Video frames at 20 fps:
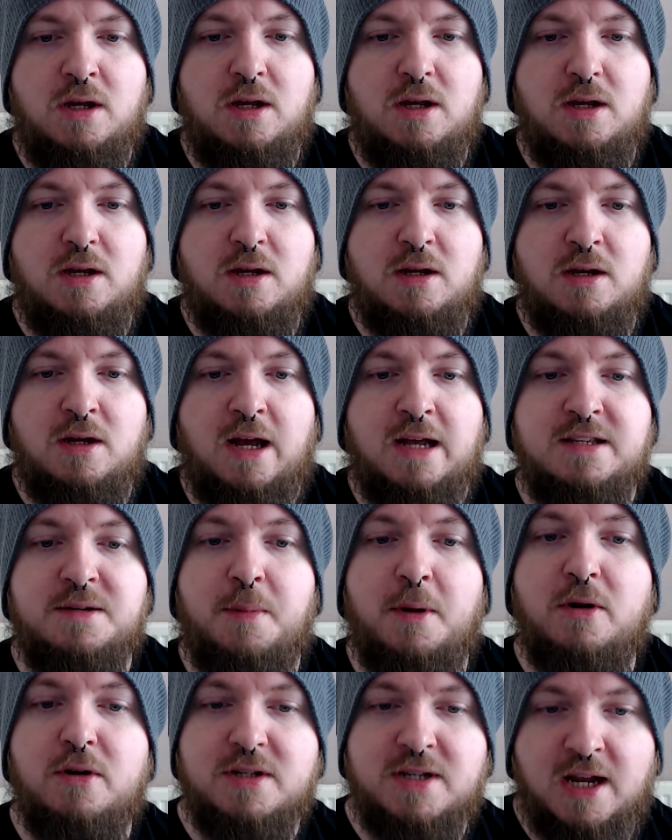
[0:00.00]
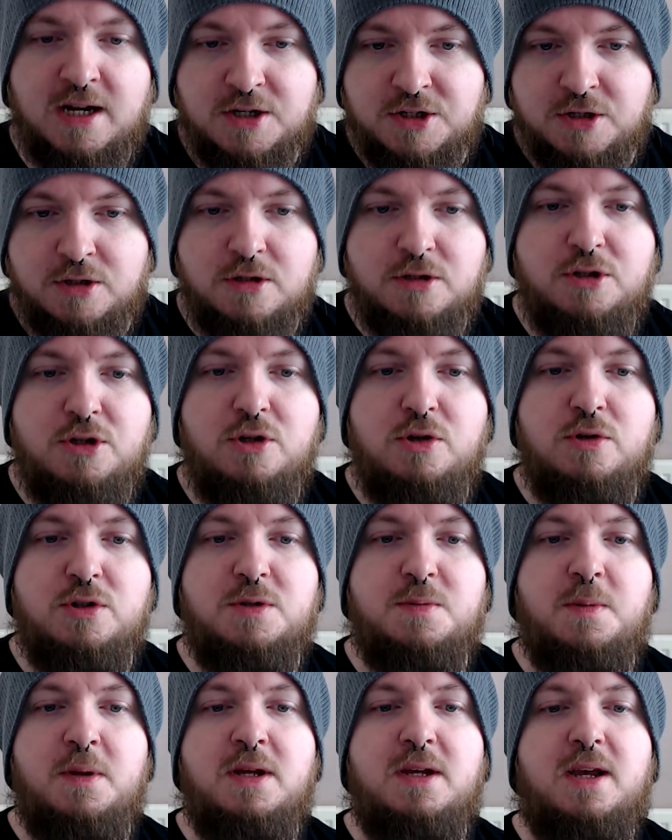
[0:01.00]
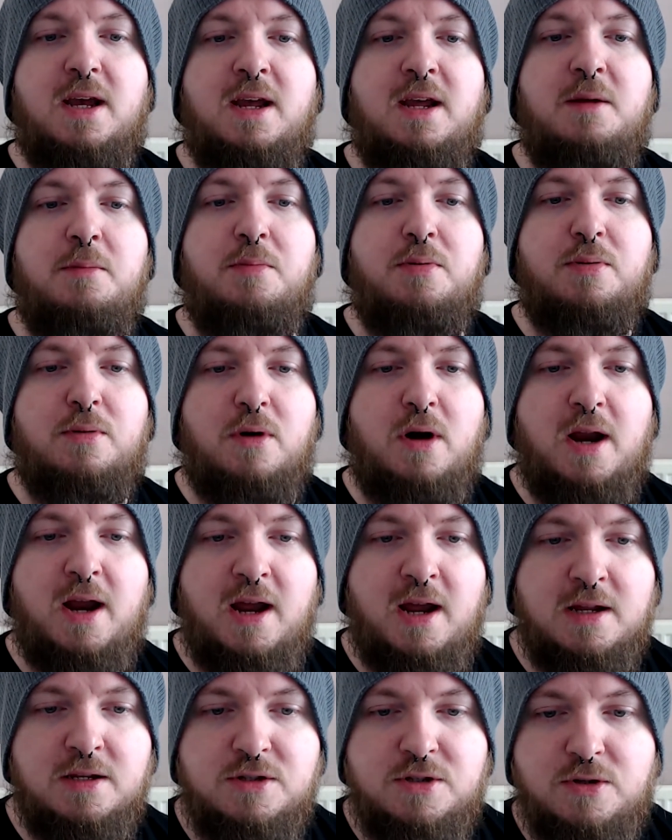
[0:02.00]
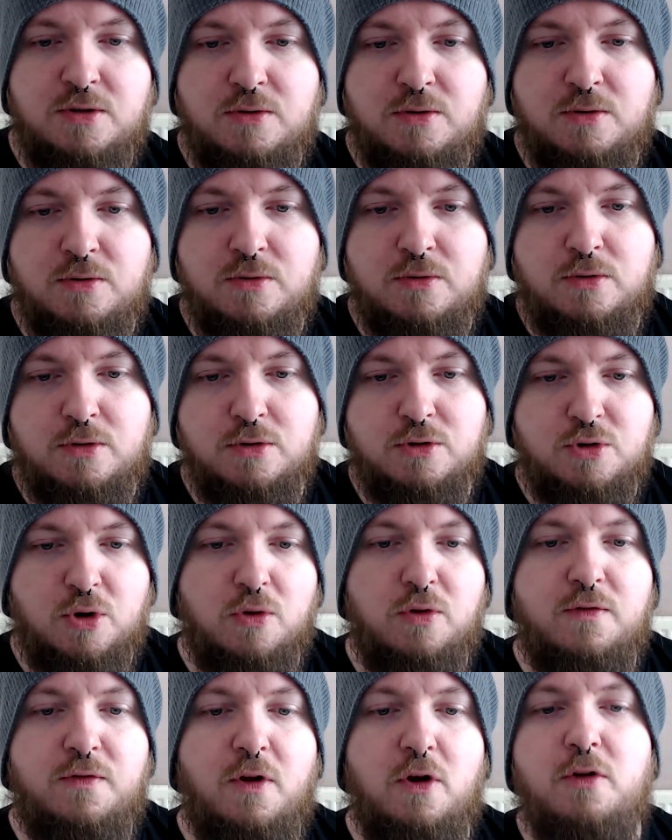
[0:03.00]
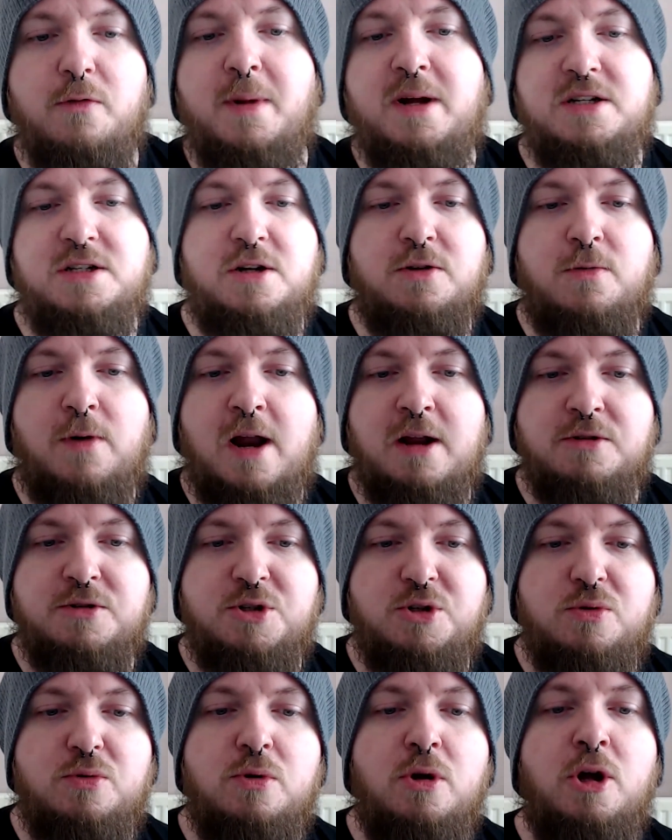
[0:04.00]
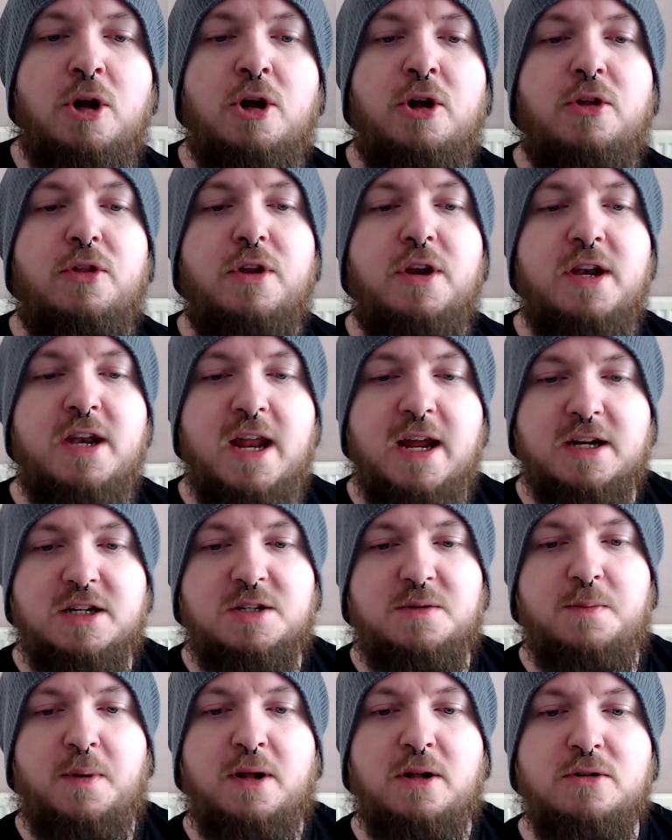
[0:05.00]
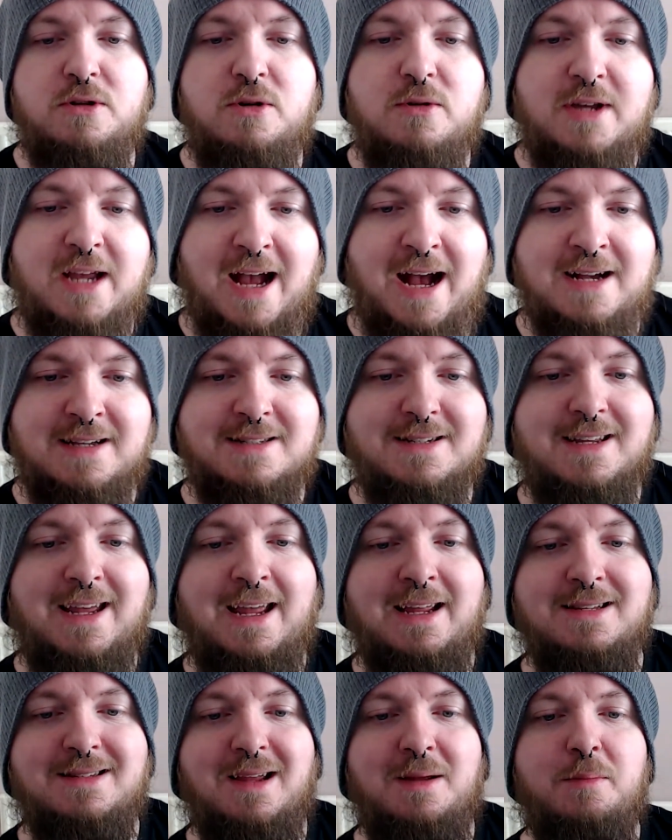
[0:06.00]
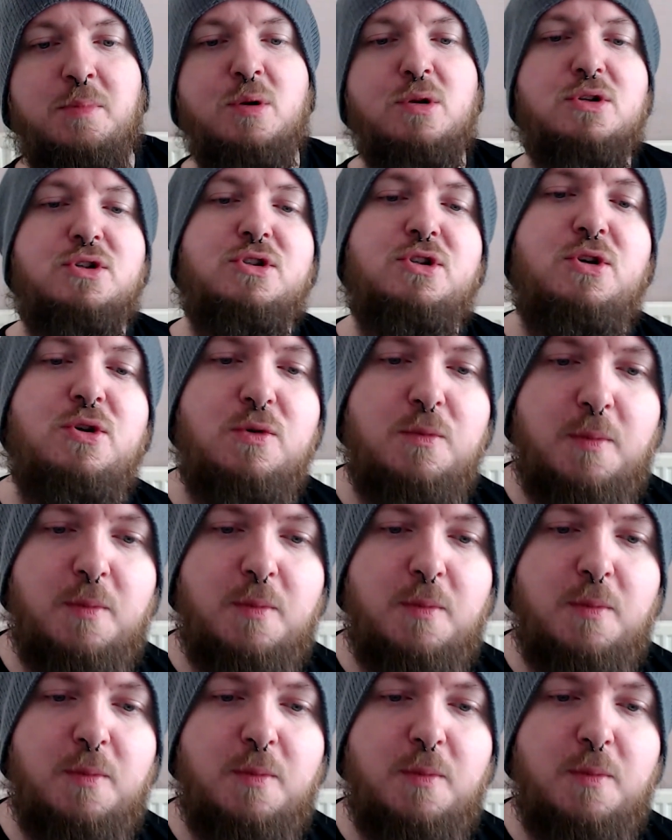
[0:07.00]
As a bonus action, you speak a prayer to control the flow of magic around you. The next spell you cast gains a +2